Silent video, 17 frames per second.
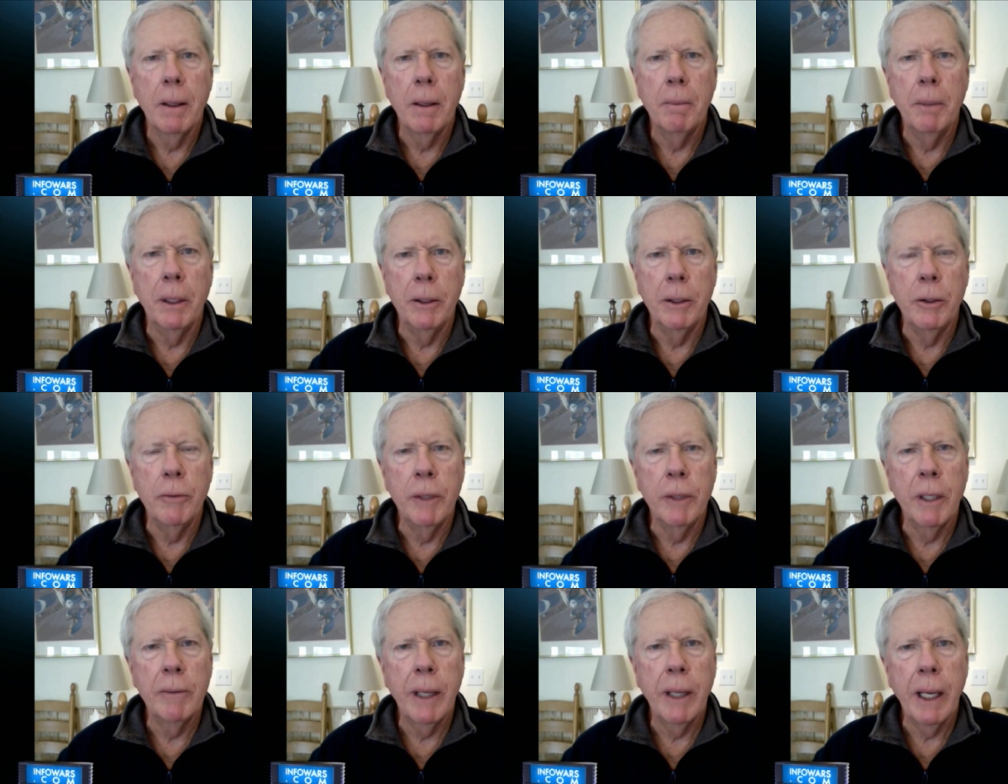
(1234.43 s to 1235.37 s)
But you've
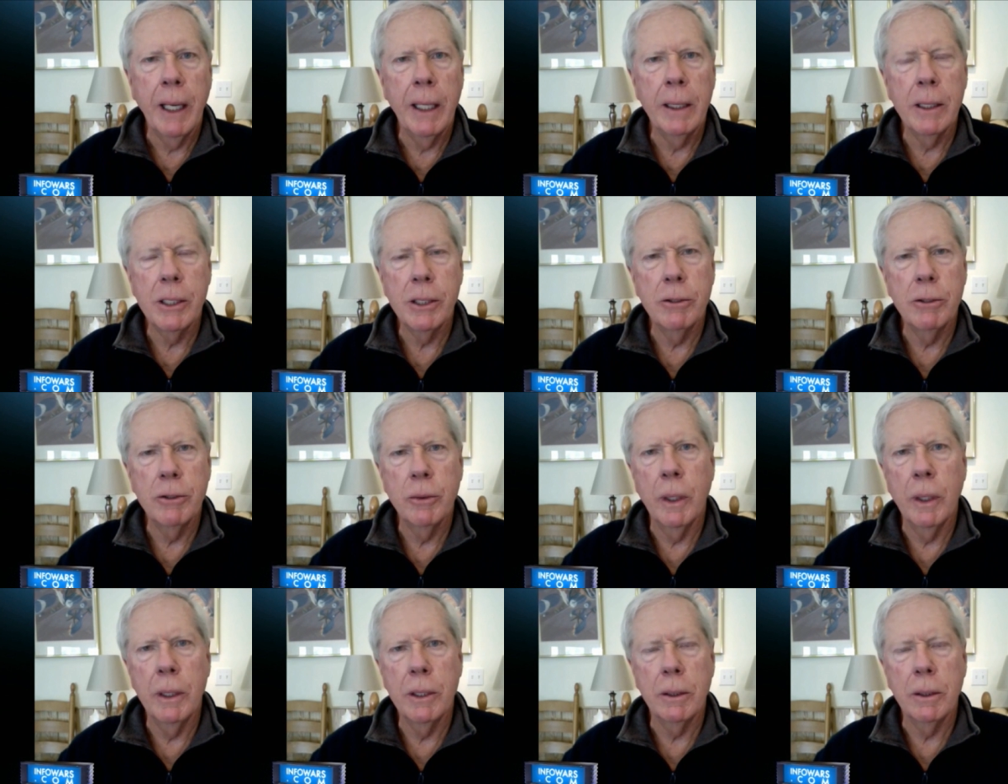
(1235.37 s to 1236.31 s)
never had a
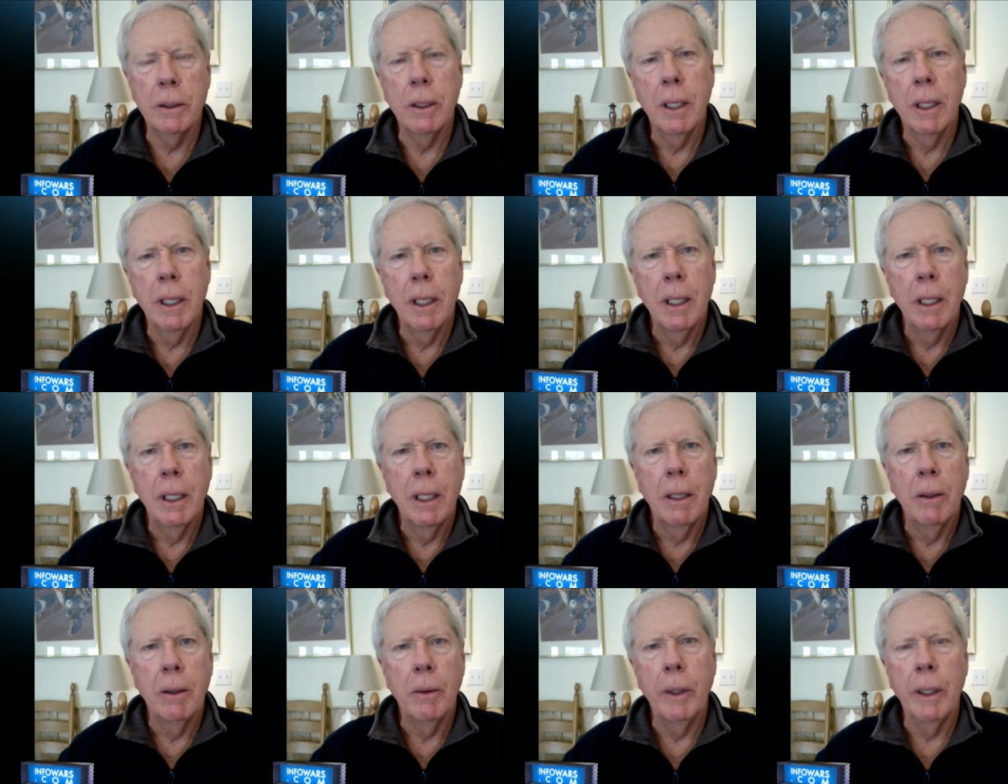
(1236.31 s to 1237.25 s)
situation
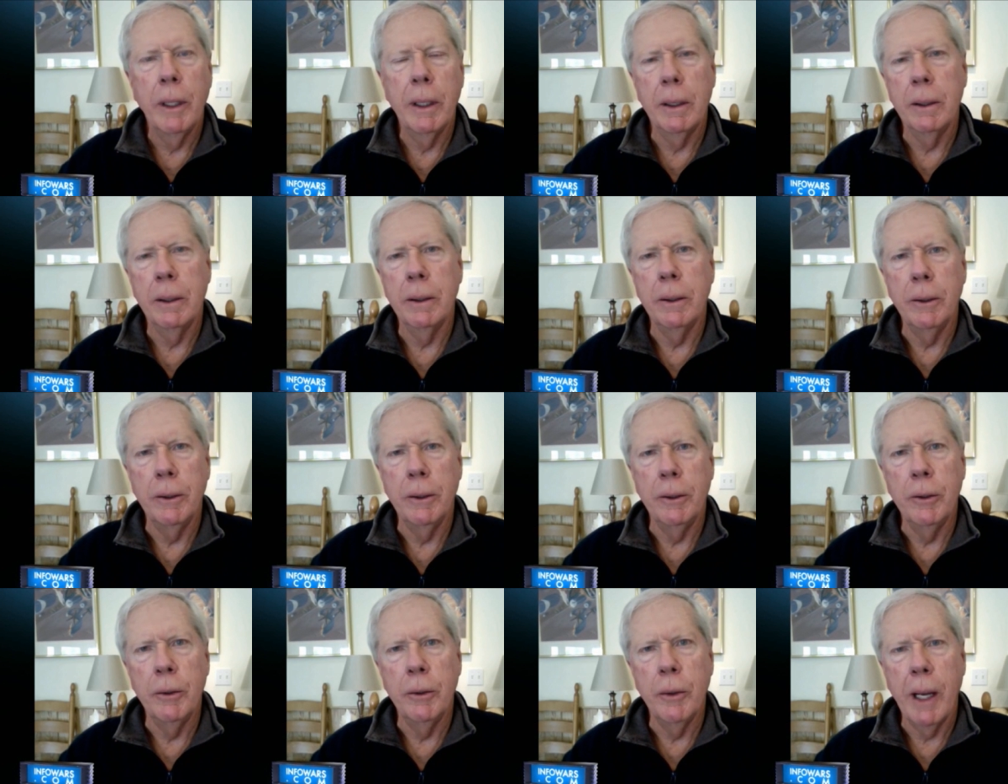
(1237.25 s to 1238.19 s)
where
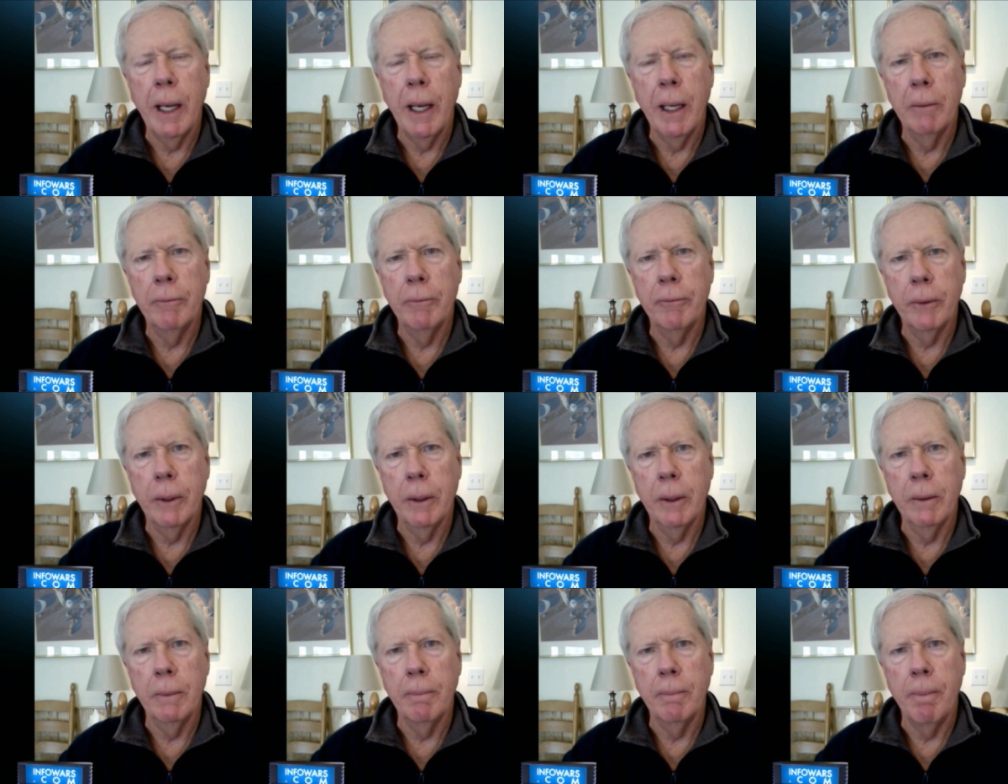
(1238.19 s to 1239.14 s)
you have uh,